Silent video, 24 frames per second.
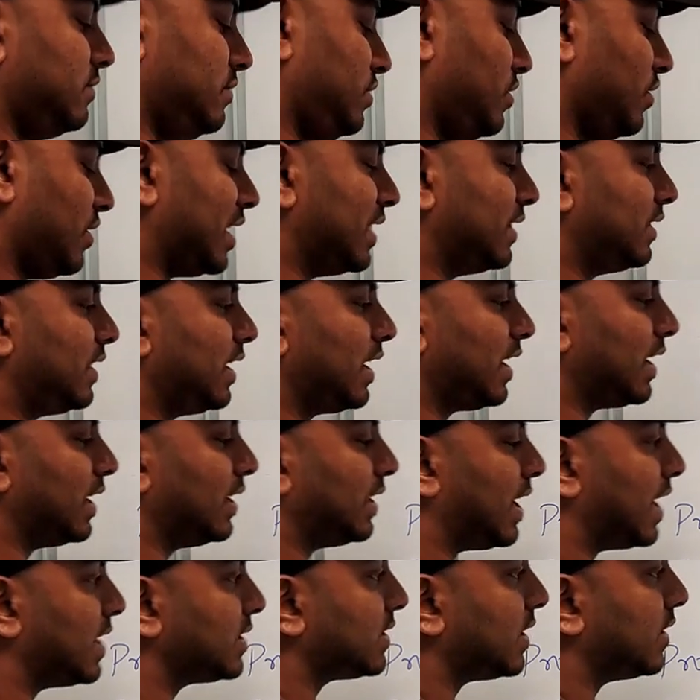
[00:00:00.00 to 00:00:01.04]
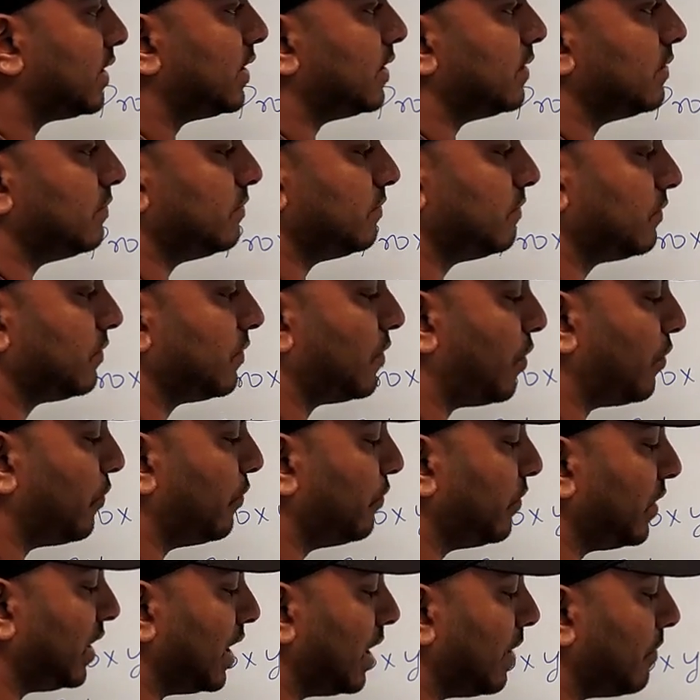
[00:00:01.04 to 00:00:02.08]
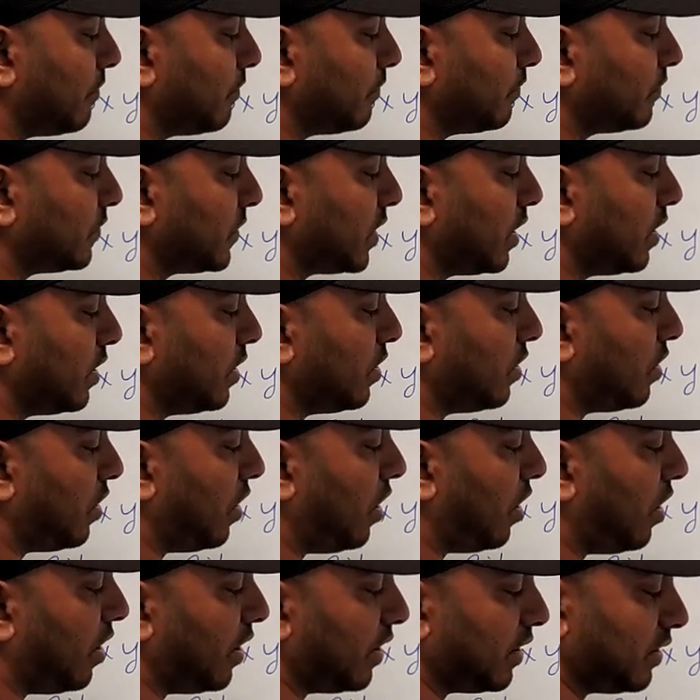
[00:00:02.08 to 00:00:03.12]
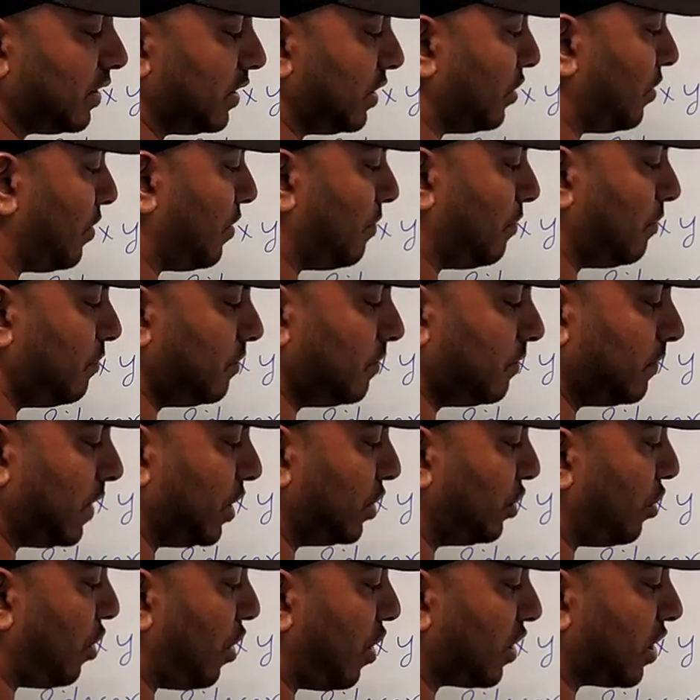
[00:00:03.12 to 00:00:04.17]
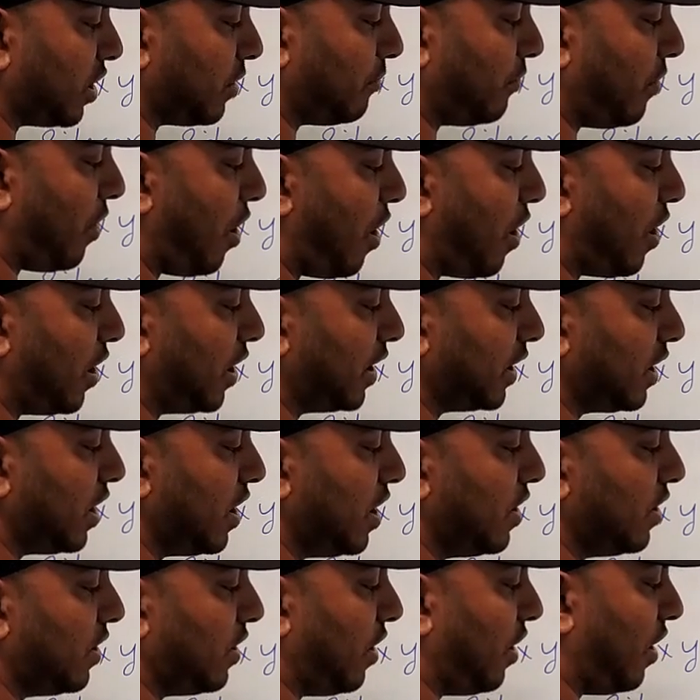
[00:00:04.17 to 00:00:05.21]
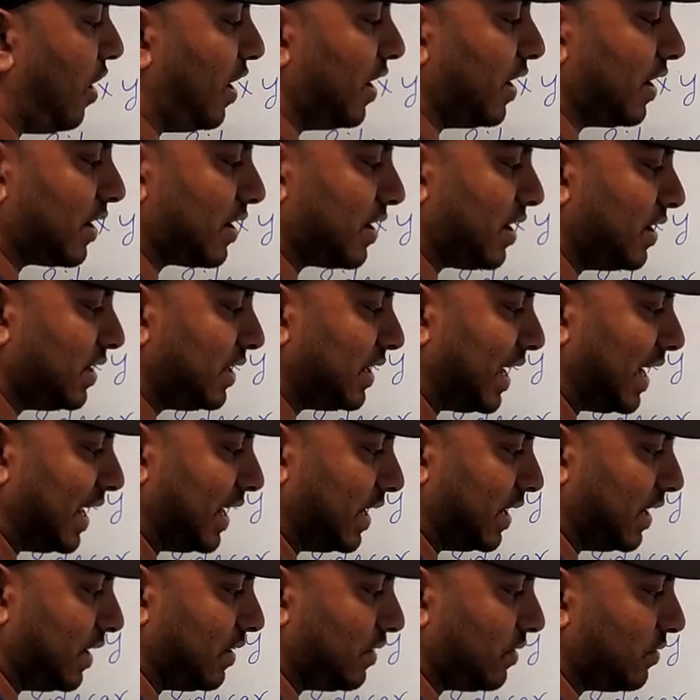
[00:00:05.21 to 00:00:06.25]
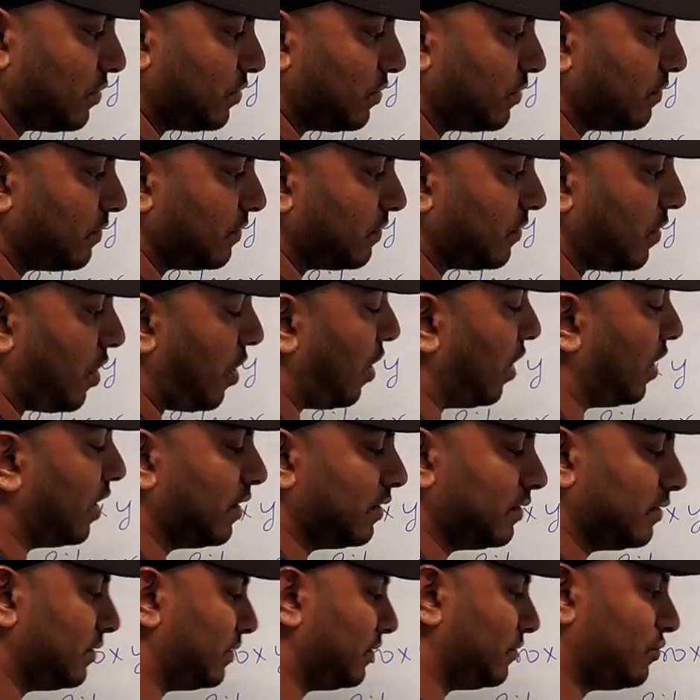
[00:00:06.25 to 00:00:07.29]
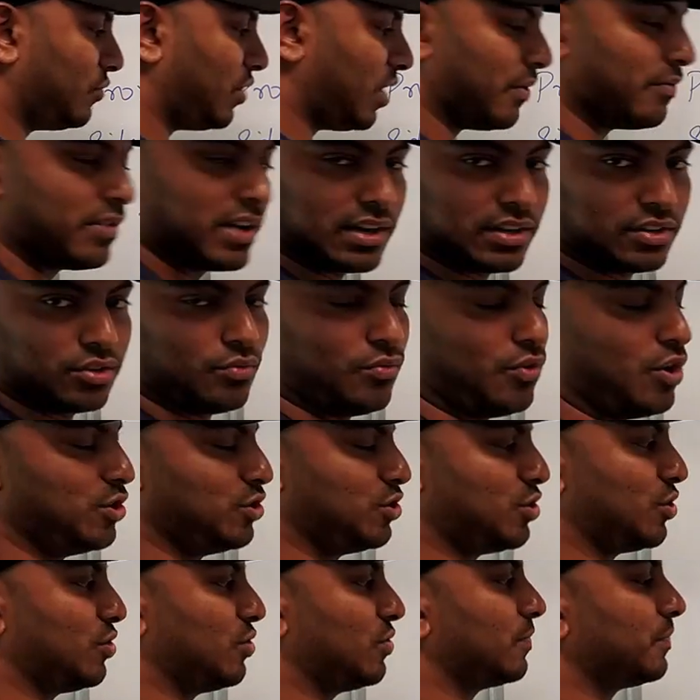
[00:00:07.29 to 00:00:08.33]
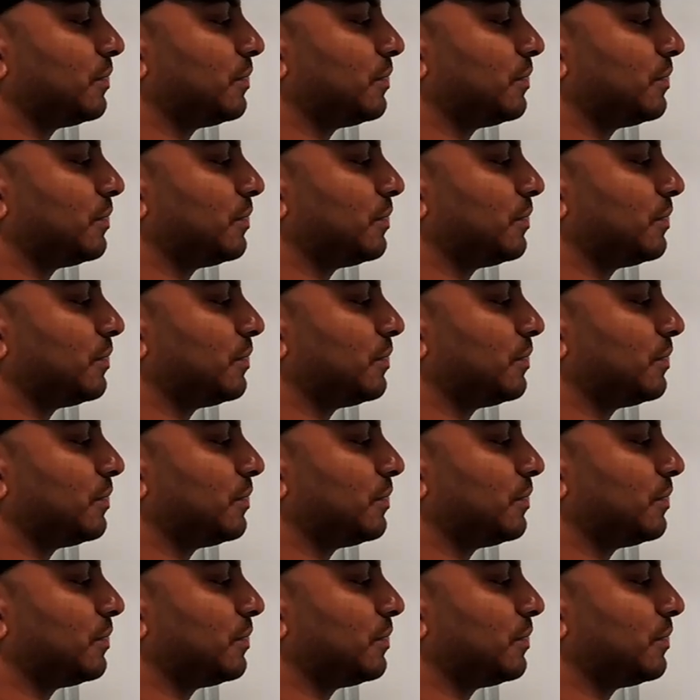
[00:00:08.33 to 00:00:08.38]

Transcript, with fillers: you can think it as a V M or, you know, a Docker pod or a container or whatever you want to.